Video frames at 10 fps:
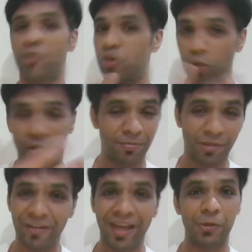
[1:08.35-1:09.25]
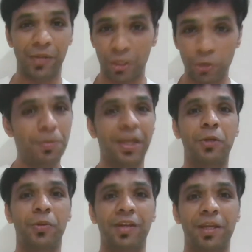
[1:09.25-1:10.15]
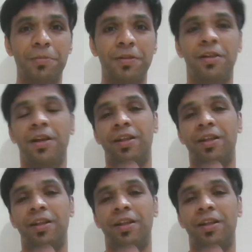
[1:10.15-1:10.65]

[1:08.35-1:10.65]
Show them the value that you bring to the table.